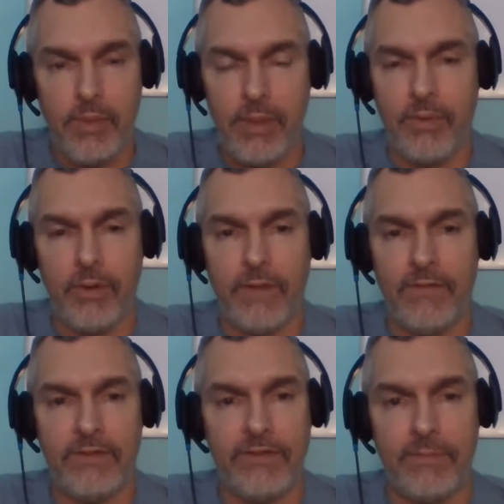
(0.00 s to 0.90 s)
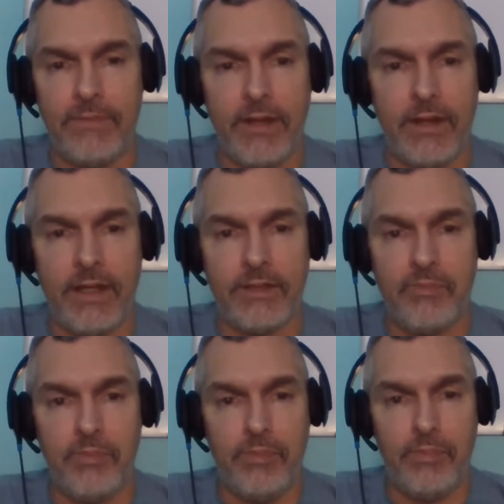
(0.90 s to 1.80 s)
People have accepted it as
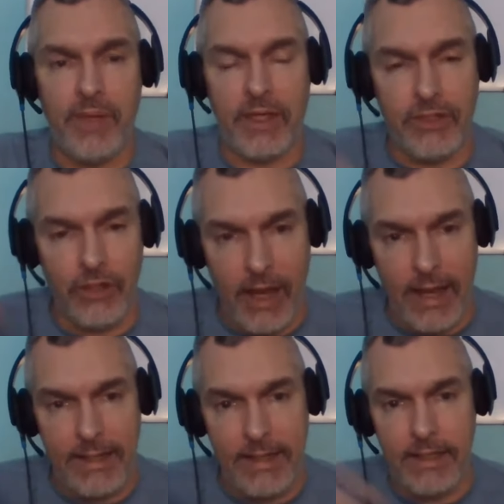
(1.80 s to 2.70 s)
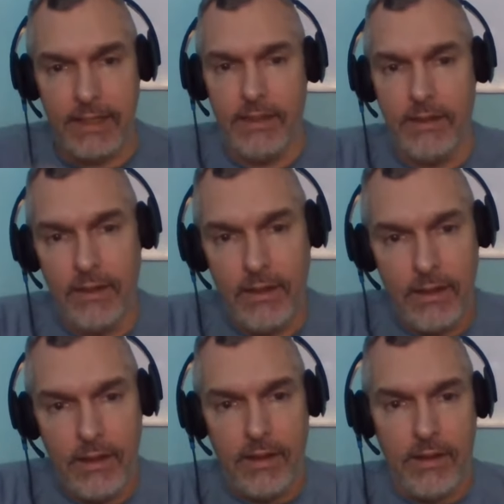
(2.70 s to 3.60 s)
picture I D.
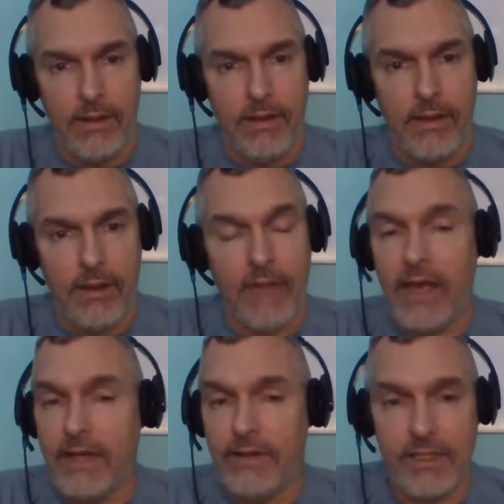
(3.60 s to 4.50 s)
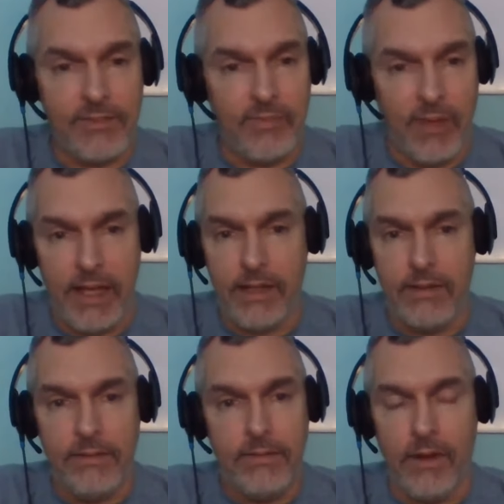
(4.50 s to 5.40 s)
I've had to explain
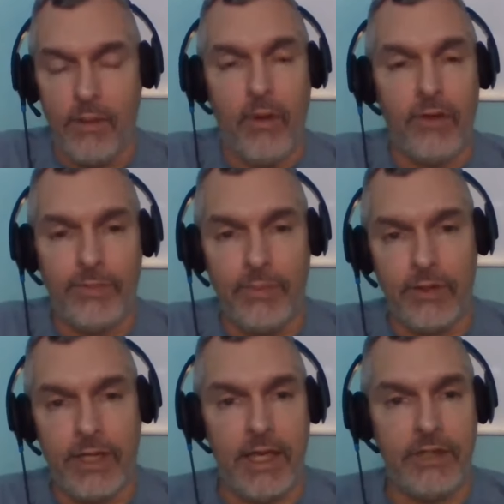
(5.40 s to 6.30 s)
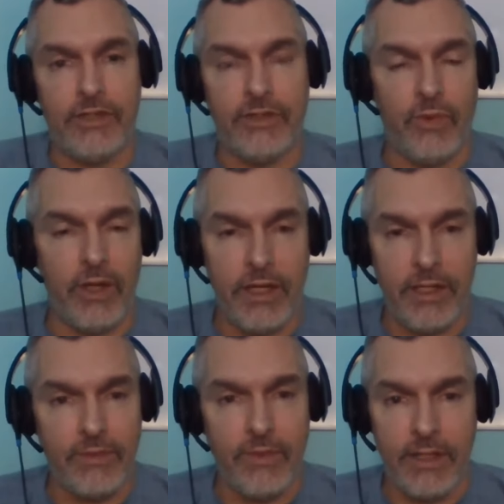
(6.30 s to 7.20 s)
it on multiple occasions, what it
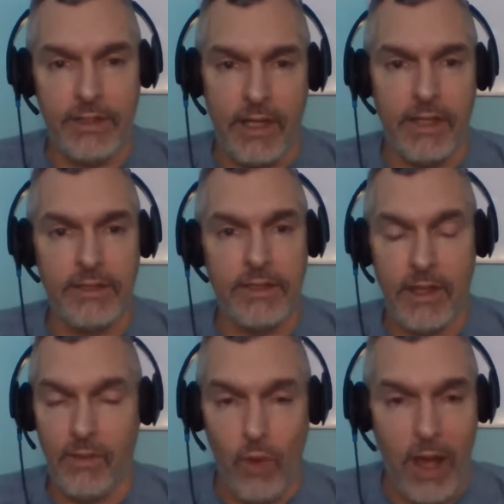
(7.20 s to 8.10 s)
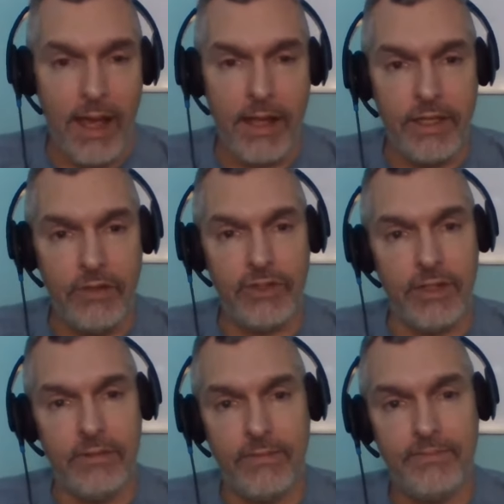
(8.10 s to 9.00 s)
is, what it does, and why I use it.